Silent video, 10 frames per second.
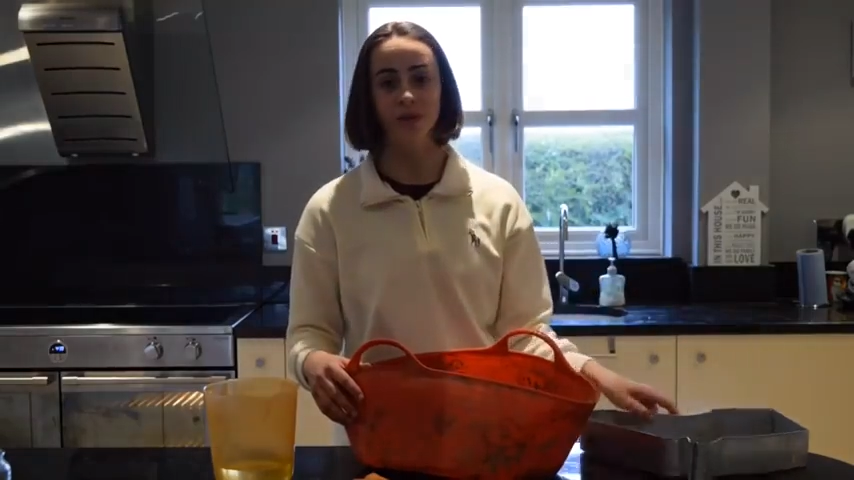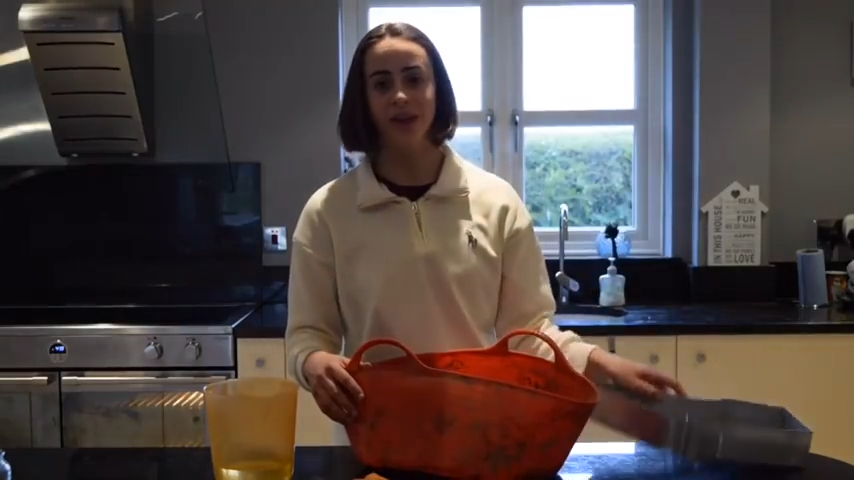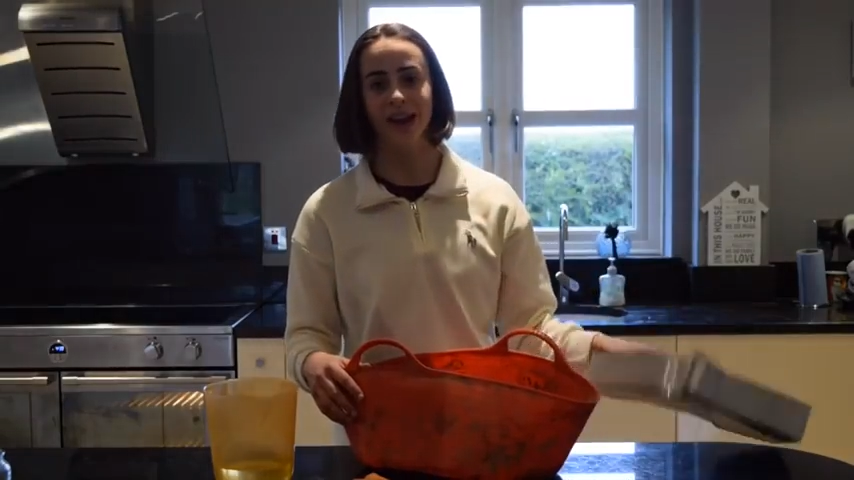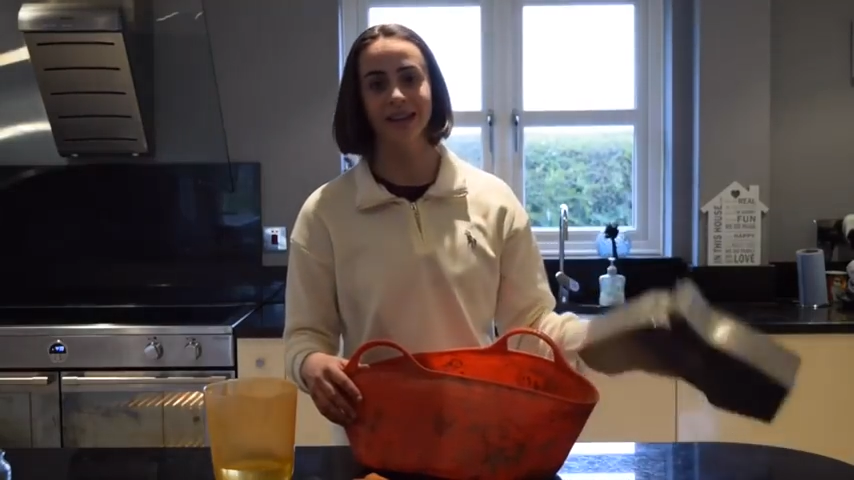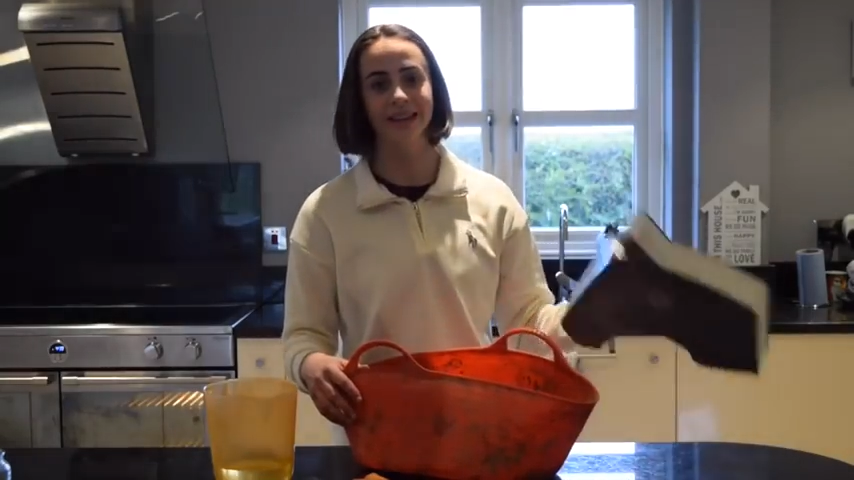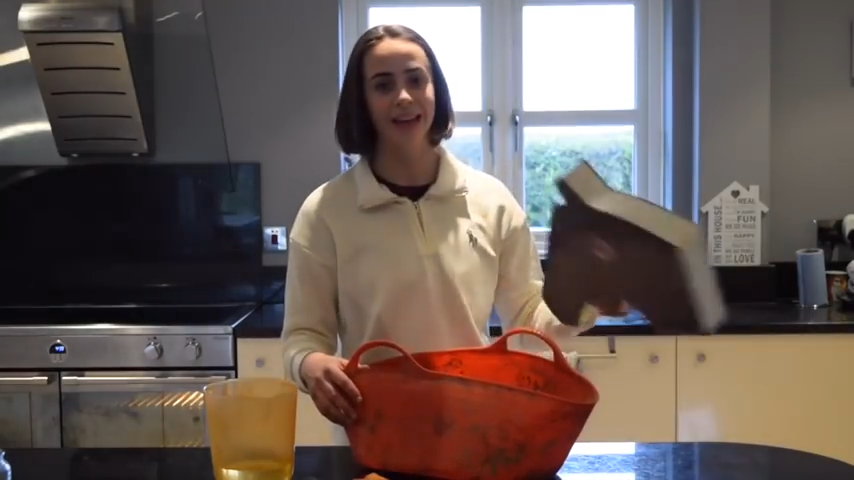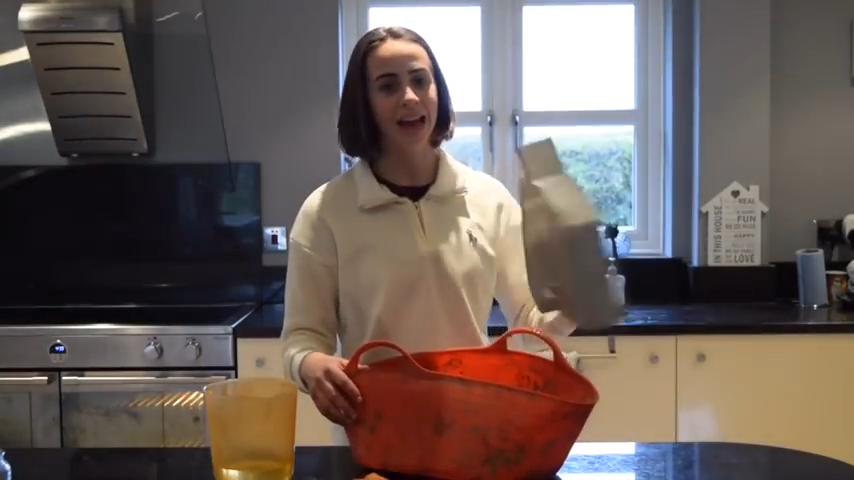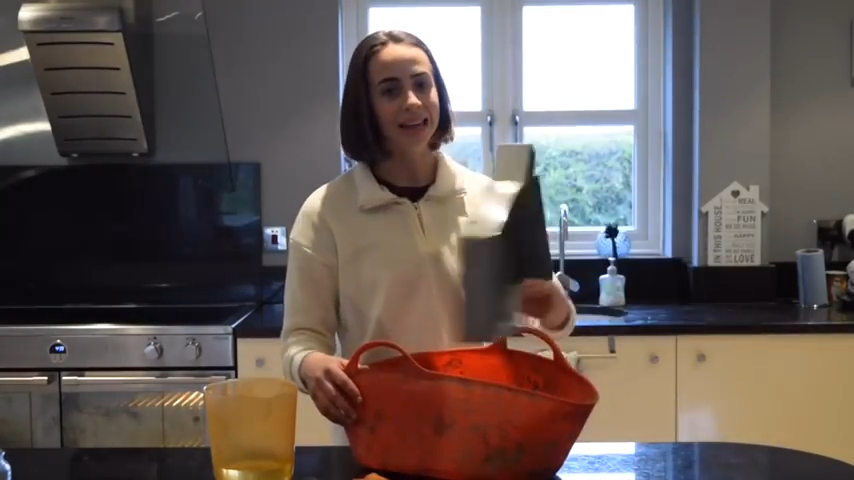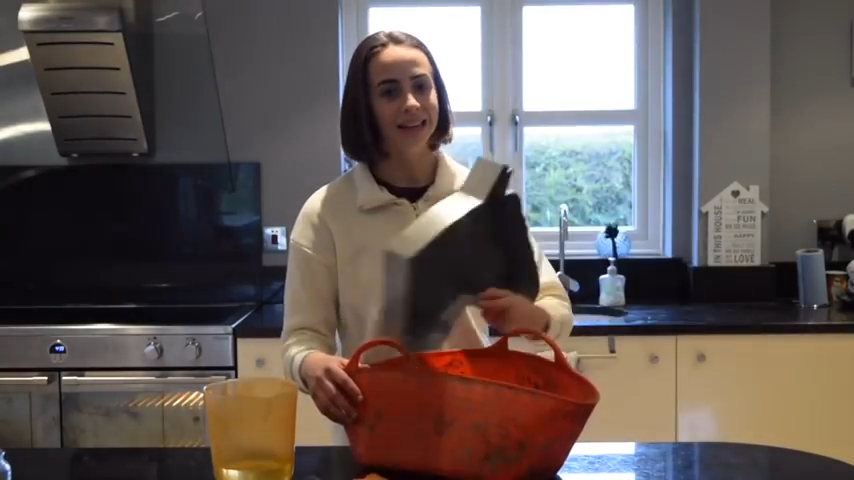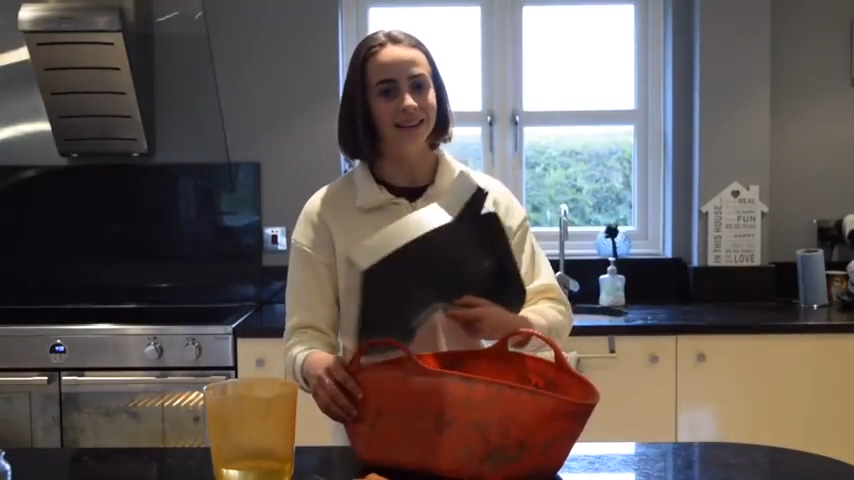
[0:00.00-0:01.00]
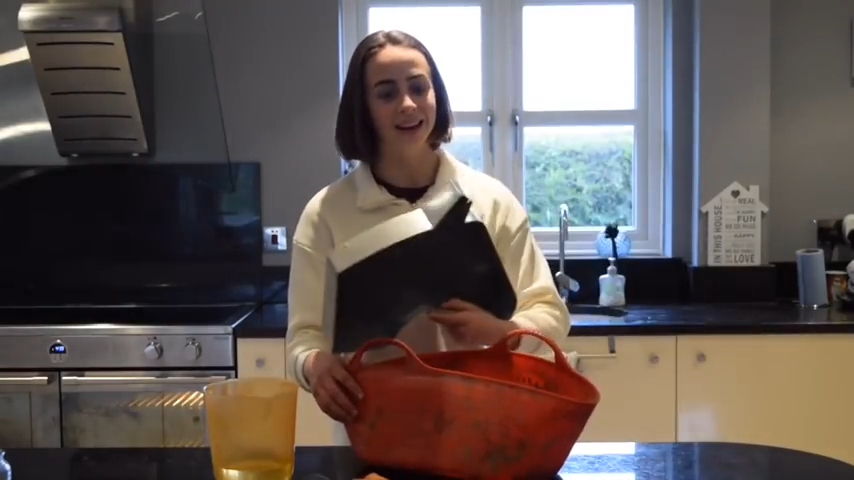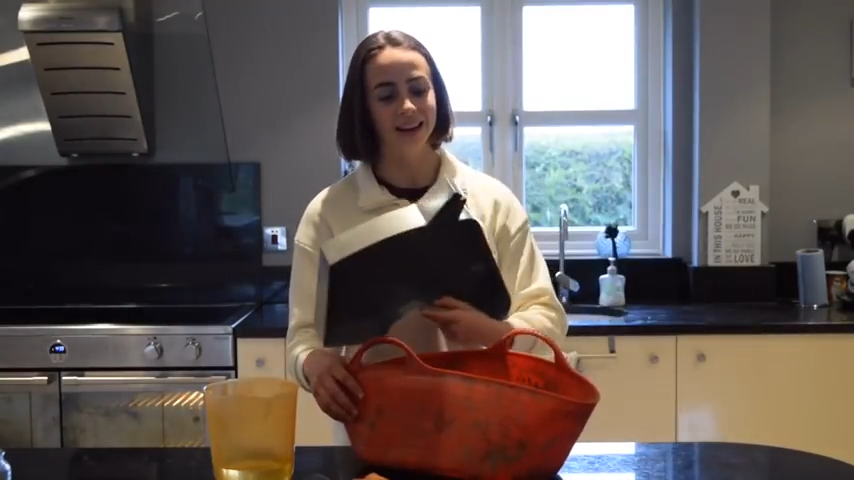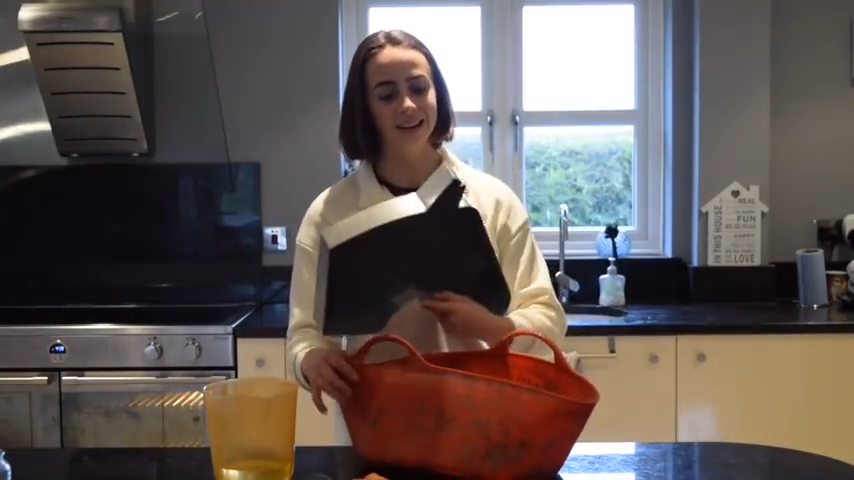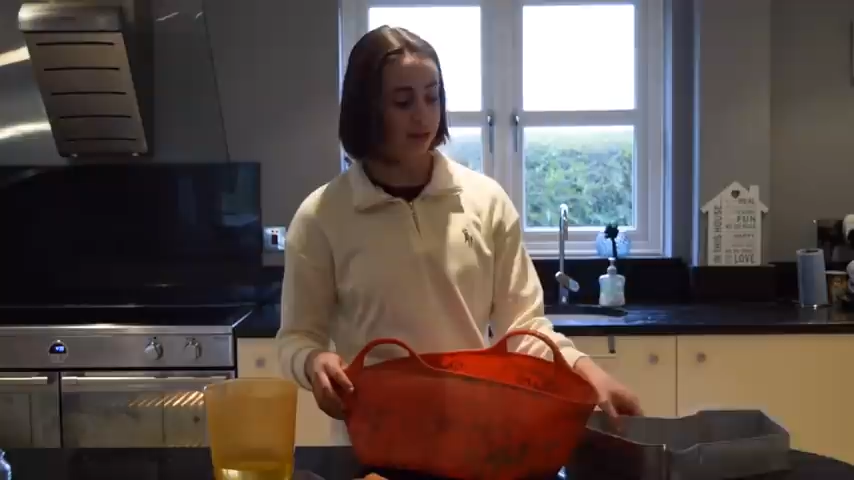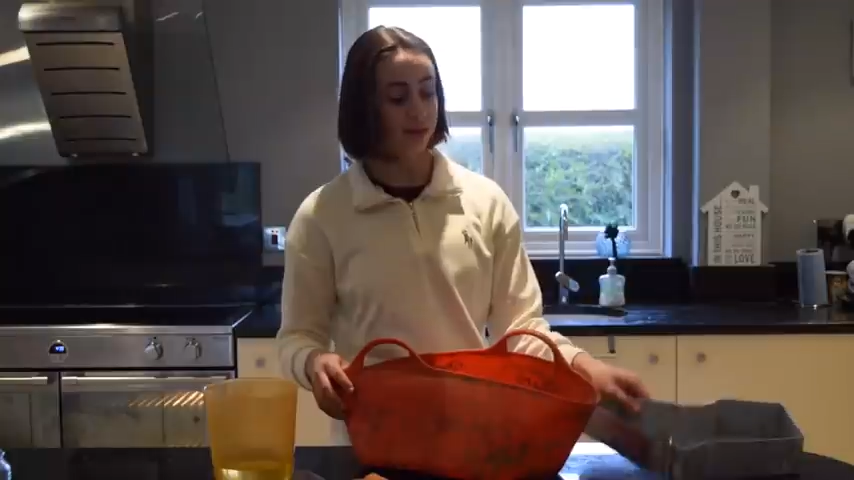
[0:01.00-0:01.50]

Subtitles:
had a cake tin.